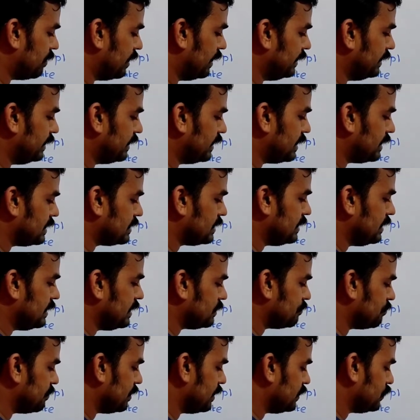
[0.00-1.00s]
minus
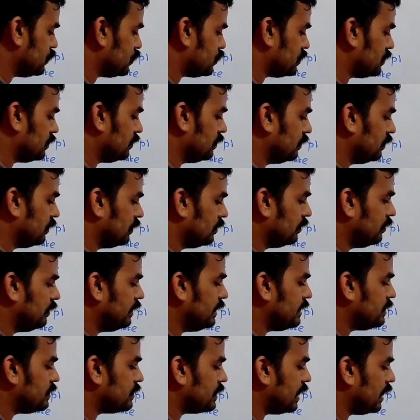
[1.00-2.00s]
this much
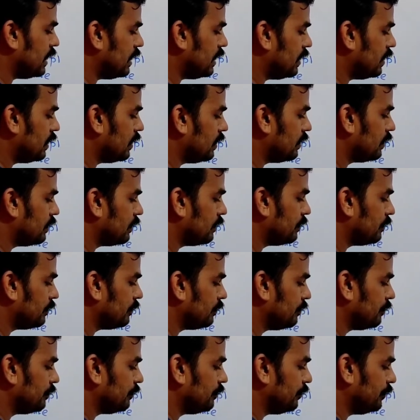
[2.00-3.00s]
theta,
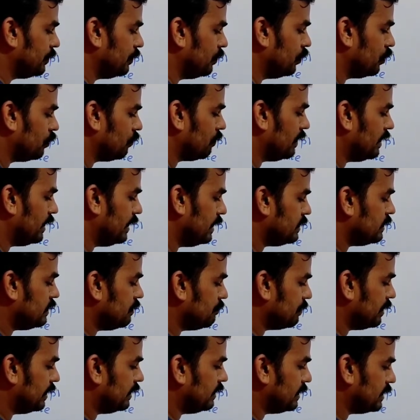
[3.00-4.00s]
or
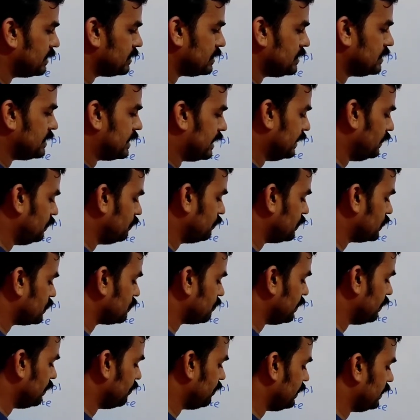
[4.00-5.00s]
180 minus tan
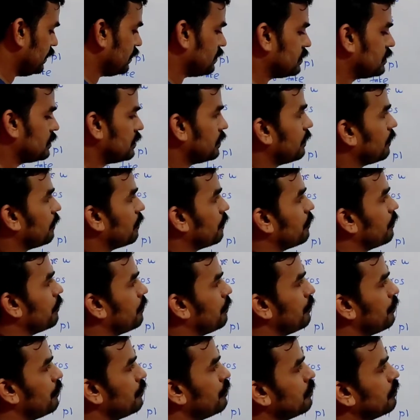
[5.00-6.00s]
inverse y by x.
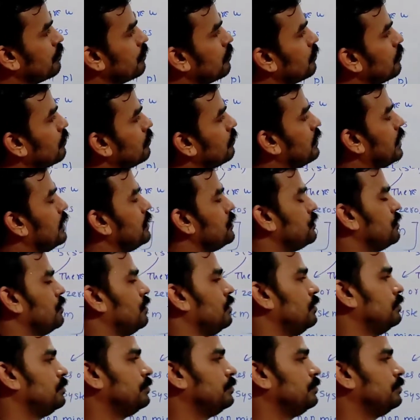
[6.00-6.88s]
That's all.